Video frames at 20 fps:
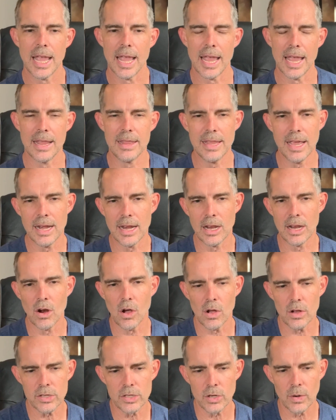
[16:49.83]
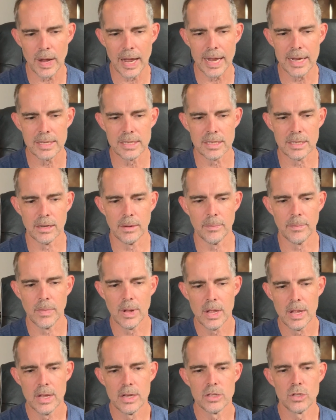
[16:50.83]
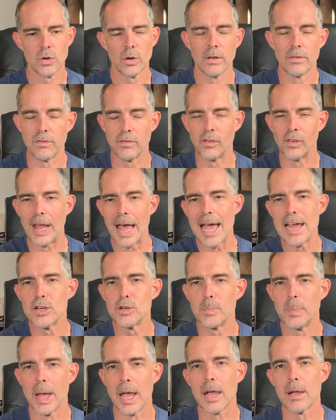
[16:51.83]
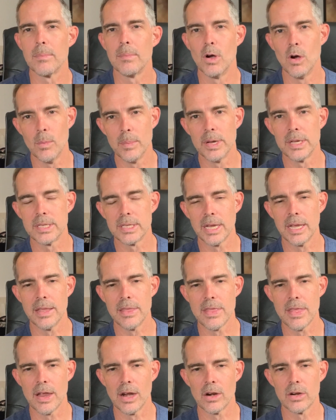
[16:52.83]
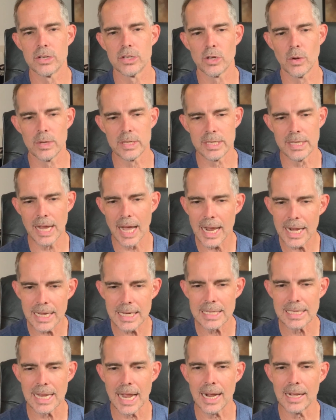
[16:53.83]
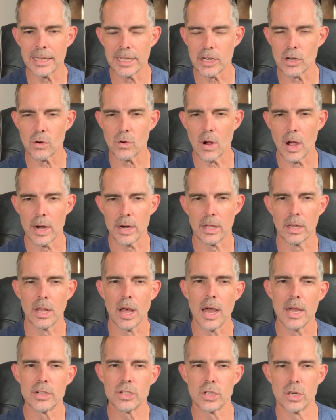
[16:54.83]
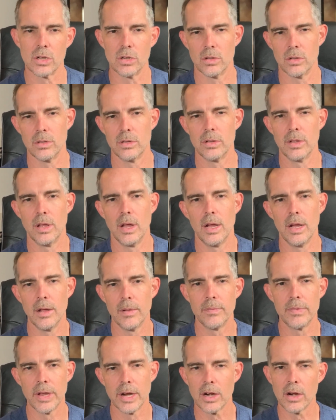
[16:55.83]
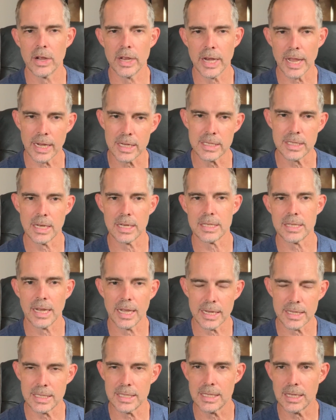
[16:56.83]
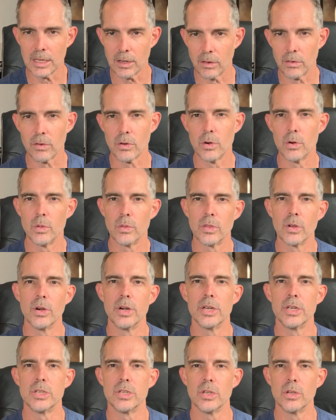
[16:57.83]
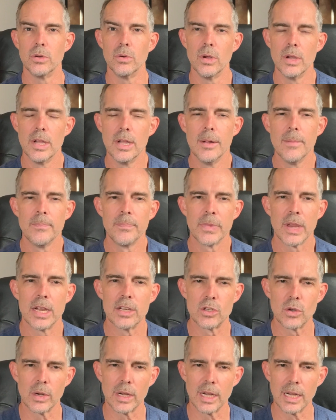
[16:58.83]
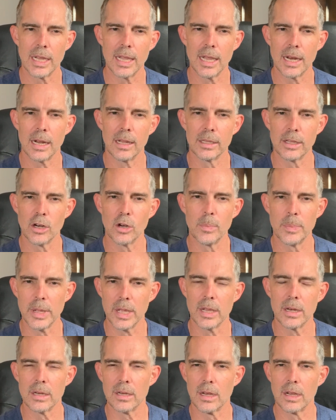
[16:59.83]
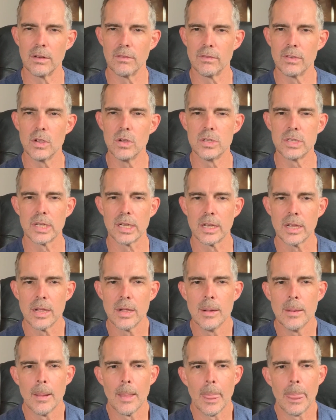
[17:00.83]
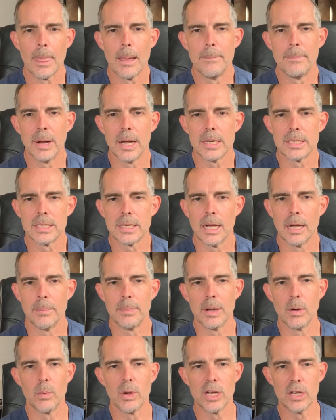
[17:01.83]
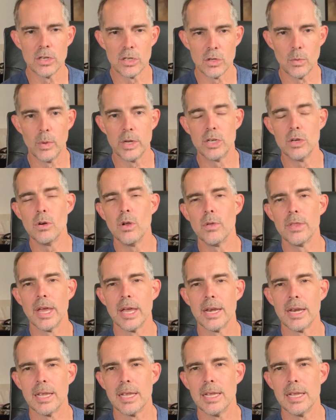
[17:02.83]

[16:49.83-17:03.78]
And then it also has some sort of flashback moments in there. So it's not exactly chronological there in Exodus 19 through 32. And so it can get a little bit confusing. But we do know that